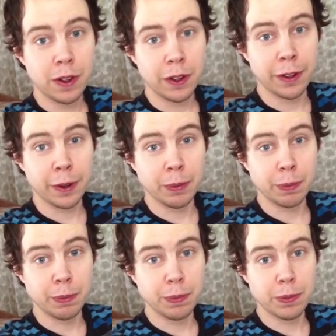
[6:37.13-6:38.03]

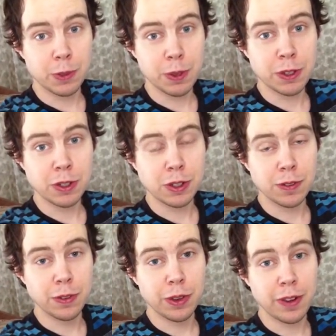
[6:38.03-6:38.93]
Um, especially
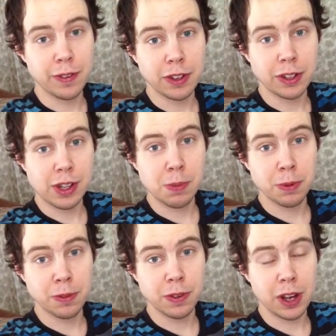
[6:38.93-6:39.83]
if you have any type
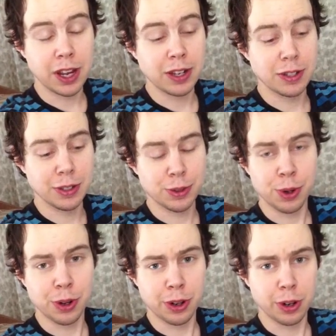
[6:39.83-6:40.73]
of eye
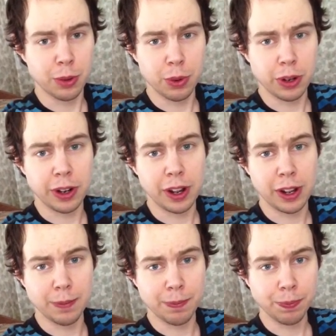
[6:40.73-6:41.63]
disorder or whatnot.